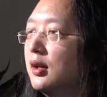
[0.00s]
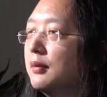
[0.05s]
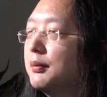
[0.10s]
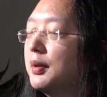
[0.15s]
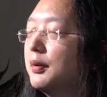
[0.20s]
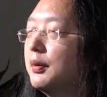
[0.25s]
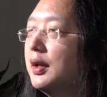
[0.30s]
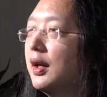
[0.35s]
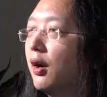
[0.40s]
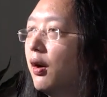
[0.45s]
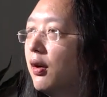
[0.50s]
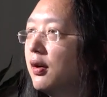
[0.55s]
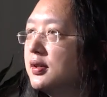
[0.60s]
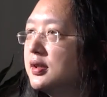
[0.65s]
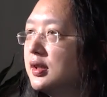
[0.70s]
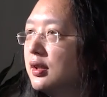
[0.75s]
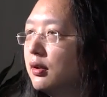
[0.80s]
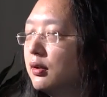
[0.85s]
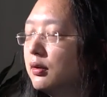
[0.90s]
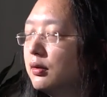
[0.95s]
But we
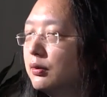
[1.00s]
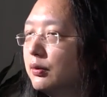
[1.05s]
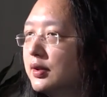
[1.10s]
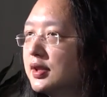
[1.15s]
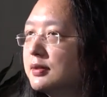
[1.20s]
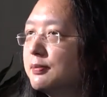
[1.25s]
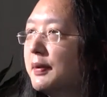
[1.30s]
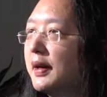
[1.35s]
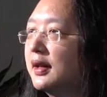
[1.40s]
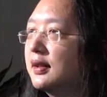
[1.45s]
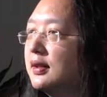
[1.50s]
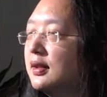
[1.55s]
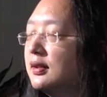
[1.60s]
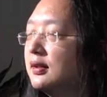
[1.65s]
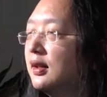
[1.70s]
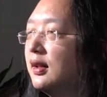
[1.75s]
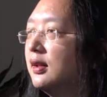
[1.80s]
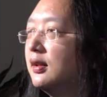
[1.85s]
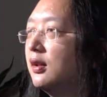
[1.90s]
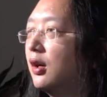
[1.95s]
also
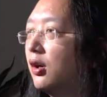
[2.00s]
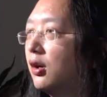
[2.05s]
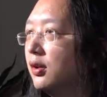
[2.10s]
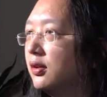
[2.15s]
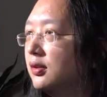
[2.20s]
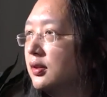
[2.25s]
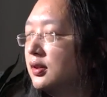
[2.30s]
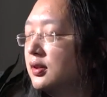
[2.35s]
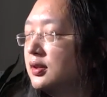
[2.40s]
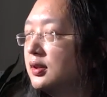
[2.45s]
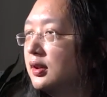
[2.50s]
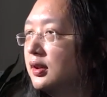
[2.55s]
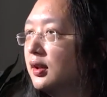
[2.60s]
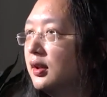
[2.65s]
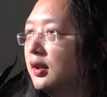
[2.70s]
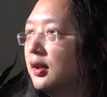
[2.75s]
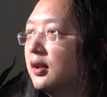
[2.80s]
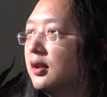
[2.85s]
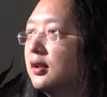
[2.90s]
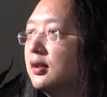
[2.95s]
respected and honored
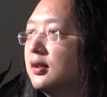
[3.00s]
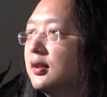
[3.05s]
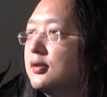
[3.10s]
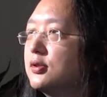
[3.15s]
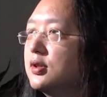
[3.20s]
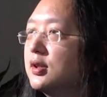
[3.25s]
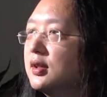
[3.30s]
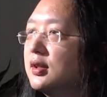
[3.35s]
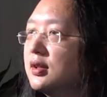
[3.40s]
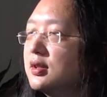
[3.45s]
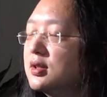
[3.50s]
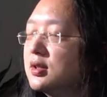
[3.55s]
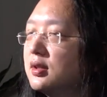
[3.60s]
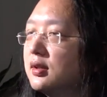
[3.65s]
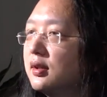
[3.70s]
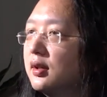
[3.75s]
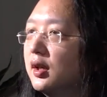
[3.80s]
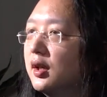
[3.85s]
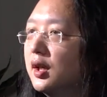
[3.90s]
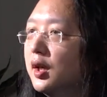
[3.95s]
uh, the tradition
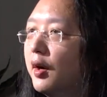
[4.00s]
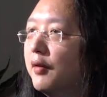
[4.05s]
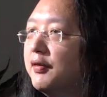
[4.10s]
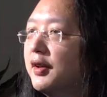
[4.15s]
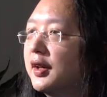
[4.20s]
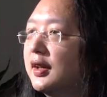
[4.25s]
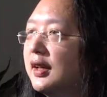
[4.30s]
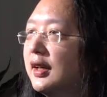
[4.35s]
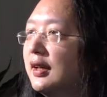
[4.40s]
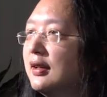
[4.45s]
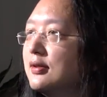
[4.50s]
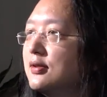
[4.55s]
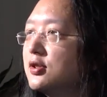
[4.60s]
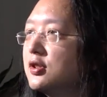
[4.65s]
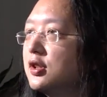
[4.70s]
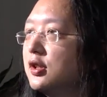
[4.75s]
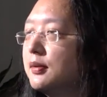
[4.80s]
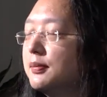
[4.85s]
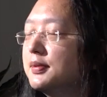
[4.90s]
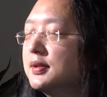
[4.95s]
of the
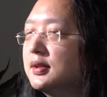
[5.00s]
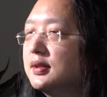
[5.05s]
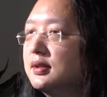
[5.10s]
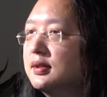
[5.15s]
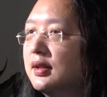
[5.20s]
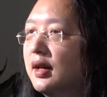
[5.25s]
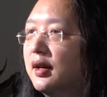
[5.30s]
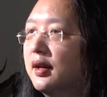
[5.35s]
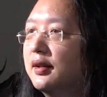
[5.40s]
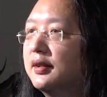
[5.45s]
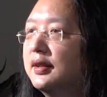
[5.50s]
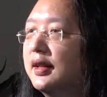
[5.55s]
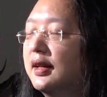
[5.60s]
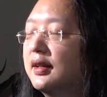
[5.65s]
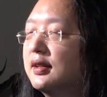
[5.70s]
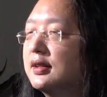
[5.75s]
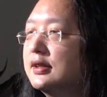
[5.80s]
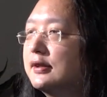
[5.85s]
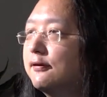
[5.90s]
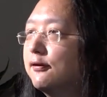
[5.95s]
kinships uh,
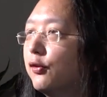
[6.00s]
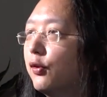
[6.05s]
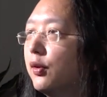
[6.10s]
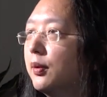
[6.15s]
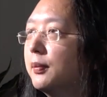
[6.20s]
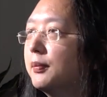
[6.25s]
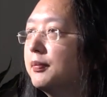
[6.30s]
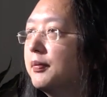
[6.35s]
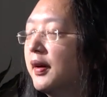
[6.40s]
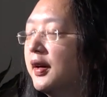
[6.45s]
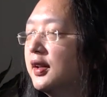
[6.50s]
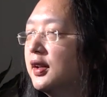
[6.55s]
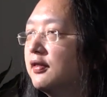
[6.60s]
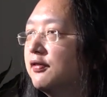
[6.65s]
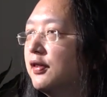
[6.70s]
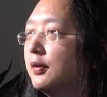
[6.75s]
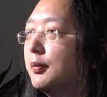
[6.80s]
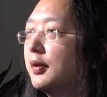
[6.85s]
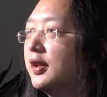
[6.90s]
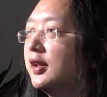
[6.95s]
that is formed by the
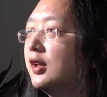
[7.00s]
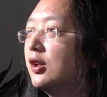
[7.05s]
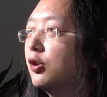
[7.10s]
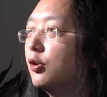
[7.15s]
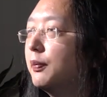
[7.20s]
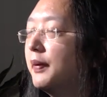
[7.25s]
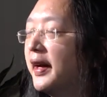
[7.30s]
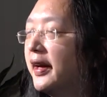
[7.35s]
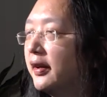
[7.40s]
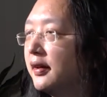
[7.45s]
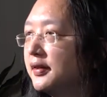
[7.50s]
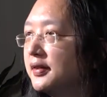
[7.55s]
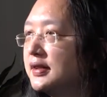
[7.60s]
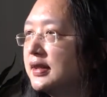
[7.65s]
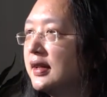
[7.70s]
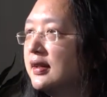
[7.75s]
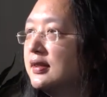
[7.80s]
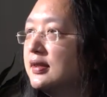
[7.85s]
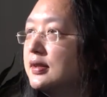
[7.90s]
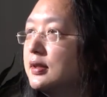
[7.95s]
familial
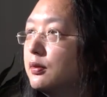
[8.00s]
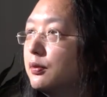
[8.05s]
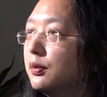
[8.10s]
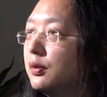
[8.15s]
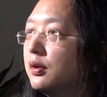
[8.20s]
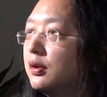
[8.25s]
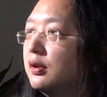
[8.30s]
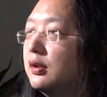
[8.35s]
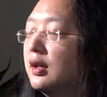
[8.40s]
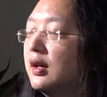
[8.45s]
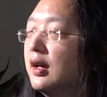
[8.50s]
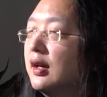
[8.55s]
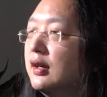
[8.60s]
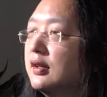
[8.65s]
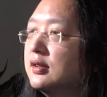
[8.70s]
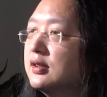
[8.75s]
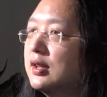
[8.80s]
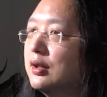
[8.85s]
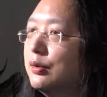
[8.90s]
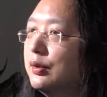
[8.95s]
bonds and so on.
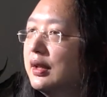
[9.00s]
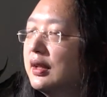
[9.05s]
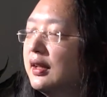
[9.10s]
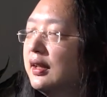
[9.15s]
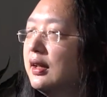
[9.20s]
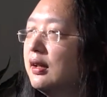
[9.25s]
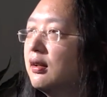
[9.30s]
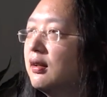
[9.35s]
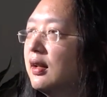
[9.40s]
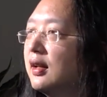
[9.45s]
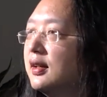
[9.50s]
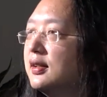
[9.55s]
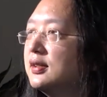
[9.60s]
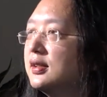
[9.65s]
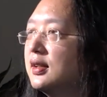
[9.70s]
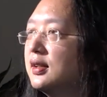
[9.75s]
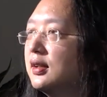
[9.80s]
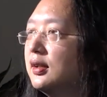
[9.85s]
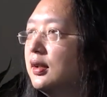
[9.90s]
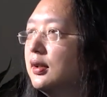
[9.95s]
So we
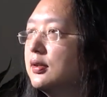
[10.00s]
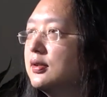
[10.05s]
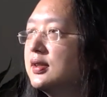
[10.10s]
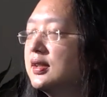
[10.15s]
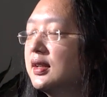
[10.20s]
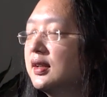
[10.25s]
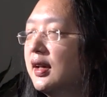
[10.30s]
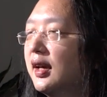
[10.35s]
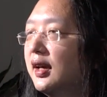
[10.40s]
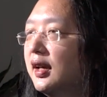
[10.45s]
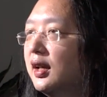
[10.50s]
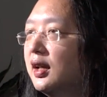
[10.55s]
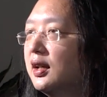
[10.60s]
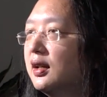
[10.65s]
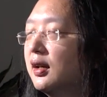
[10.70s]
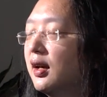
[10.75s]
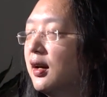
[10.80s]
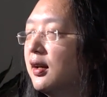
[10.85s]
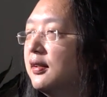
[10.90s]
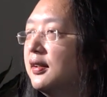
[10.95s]
legalized it using
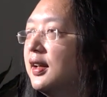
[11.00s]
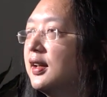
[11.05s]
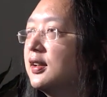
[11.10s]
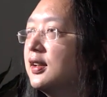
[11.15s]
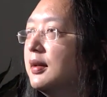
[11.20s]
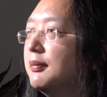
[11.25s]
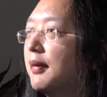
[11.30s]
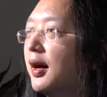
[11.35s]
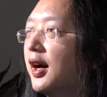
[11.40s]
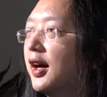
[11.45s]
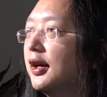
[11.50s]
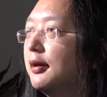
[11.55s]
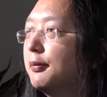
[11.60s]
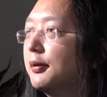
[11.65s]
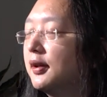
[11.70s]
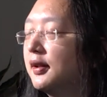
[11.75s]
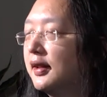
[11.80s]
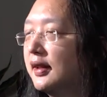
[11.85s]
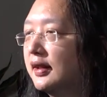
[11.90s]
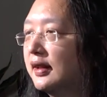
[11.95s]
a, a nickname
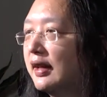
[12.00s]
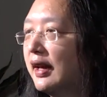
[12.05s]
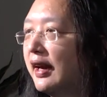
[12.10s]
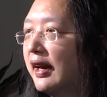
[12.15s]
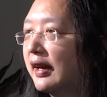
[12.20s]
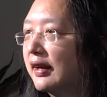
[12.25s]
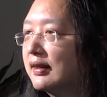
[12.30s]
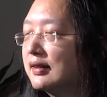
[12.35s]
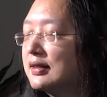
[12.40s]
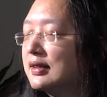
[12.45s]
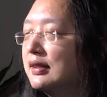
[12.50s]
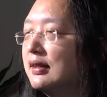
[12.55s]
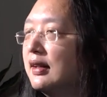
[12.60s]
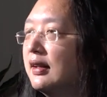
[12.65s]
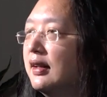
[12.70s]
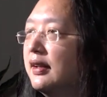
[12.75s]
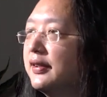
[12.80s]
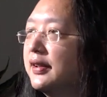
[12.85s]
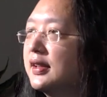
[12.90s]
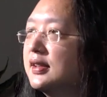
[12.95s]
Hyperlink Act
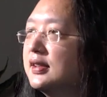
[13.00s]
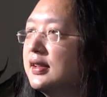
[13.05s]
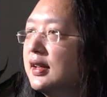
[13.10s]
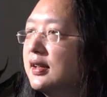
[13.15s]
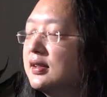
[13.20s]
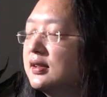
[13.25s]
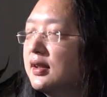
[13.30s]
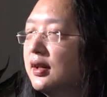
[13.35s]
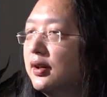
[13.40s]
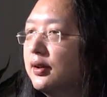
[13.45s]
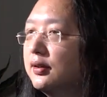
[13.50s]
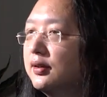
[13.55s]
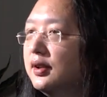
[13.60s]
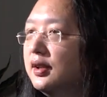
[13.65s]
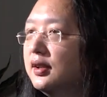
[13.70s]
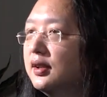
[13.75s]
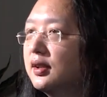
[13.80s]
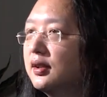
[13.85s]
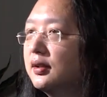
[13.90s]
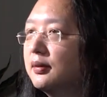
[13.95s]
that says
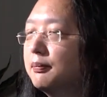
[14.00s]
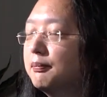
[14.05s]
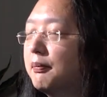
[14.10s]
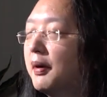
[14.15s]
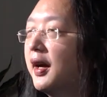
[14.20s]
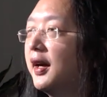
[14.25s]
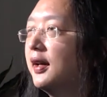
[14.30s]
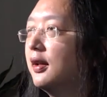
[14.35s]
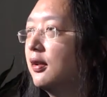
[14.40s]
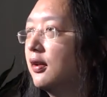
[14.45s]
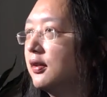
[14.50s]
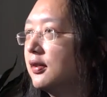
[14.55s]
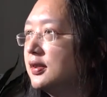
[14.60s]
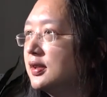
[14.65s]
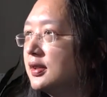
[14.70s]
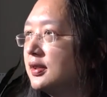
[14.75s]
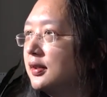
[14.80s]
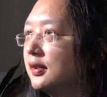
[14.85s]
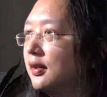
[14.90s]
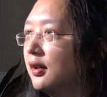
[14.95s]
only the
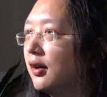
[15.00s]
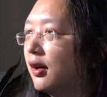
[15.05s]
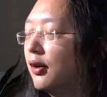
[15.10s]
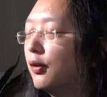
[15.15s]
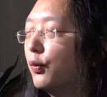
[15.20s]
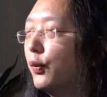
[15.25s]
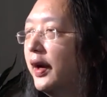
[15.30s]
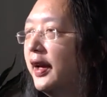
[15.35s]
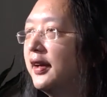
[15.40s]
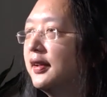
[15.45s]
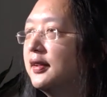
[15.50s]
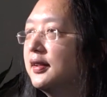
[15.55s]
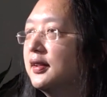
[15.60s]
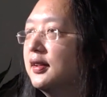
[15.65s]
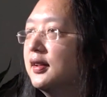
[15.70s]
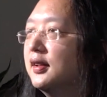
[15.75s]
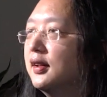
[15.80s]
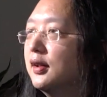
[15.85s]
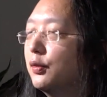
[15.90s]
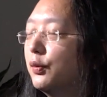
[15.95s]
bylaws are wed
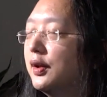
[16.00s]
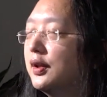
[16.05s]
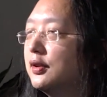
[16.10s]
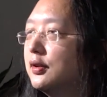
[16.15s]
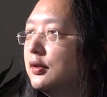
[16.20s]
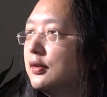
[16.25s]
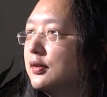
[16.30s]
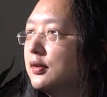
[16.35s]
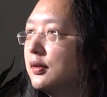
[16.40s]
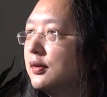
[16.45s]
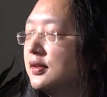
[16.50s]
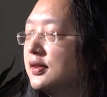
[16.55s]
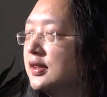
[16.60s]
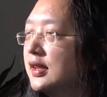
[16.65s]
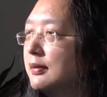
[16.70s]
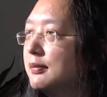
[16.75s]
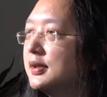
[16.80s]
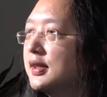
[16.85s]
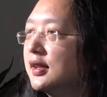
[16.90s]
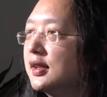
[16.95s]
when two
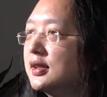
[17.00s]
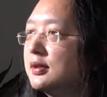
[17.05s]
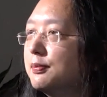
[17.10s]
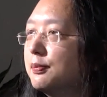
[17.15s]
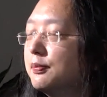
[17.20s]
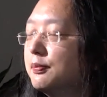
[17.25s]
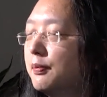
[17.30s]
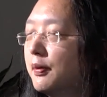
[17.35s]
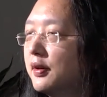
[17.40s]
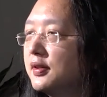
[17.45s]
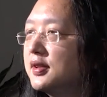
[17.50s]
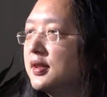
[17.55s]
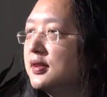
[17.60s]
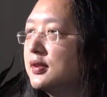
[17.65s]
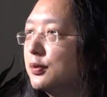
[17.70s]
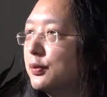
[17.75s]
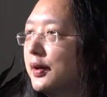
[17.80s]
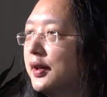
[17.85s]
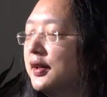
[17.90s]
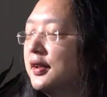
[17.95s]
same-sex
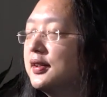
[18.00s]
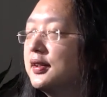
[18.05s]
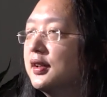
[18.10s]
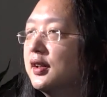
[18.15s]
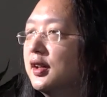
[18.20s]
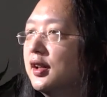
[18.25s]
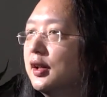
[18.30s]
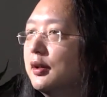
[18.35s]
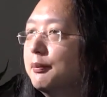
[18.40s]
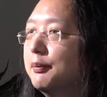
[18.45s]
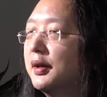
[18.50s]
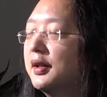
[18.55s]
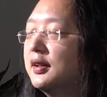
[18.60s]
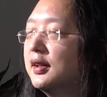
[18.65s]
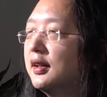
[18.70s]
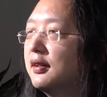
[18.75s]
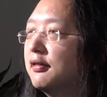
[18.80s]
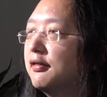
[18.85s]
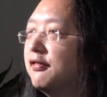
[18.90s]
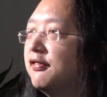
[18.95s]
persons wed but
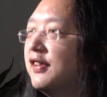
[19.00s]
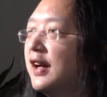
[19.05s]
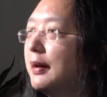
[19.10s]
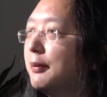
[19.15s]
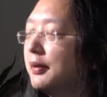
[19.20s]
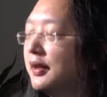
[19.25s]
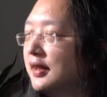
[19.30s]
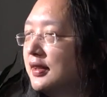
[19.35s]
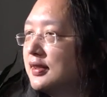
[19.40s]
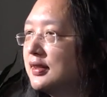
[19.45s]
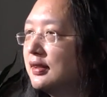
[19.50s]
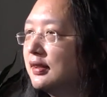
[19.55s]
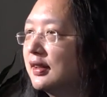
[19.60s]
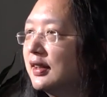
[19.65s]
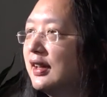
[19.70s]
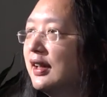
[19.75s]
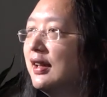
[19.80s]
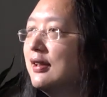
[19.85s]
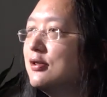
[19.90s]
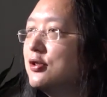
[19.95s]
their families, their
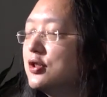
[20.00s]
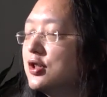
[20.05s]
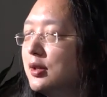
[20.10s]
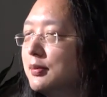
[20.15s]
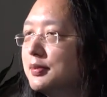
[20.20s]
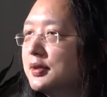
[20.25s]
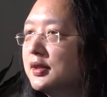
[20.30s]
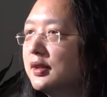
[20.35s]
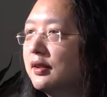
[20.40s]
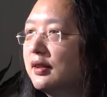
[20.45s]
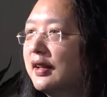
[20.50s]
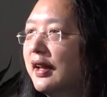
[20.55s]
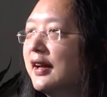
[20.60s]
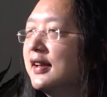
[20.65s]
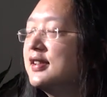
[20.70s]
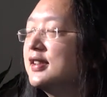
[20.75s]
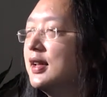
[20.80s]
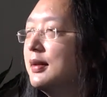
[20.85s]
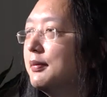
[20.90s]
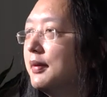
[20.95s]
kinships, their
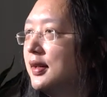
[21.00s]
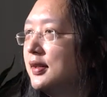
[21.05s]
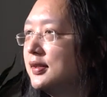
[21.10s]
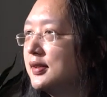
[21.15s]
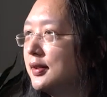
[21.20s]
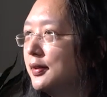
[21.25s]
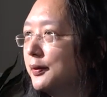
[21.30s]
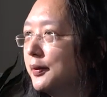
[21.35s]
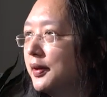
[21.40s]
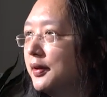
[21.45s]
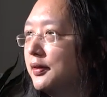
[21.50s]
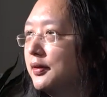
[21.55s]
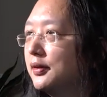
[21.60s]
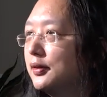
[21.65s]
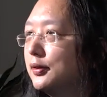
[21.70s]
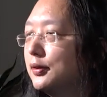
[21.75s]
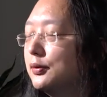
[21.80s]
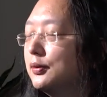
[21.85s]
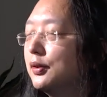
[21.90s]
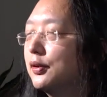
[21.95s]
last name, and so on,
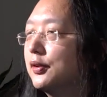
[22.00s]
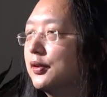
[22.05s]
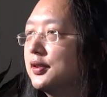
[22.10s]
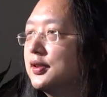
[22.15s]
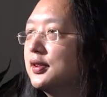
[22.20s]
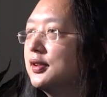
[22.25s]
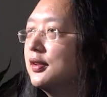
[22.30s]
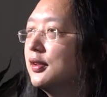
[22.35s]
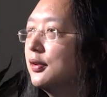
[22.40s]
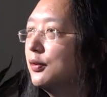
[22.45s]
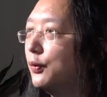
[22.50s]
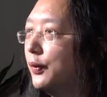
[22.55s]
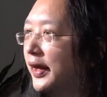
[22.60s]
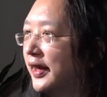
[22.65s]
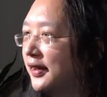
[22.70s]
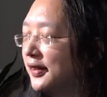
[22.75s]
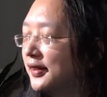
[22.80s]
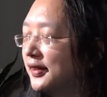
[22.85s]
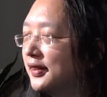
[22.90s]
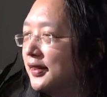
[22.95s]
do not
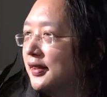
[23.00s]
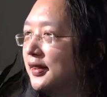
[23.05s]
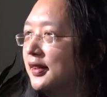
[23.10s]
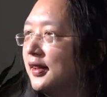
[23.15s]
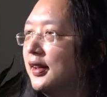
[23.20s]
wed.